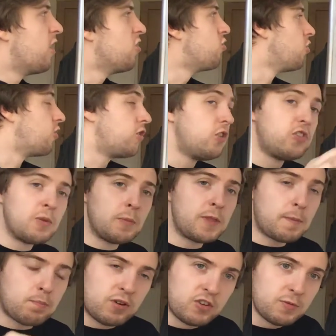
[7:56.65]
Just use some of the
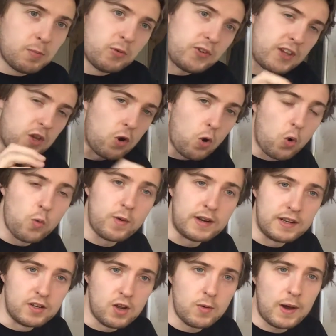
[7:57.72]
principles that you already
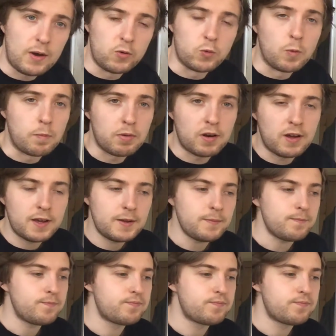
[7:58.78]
know how to apply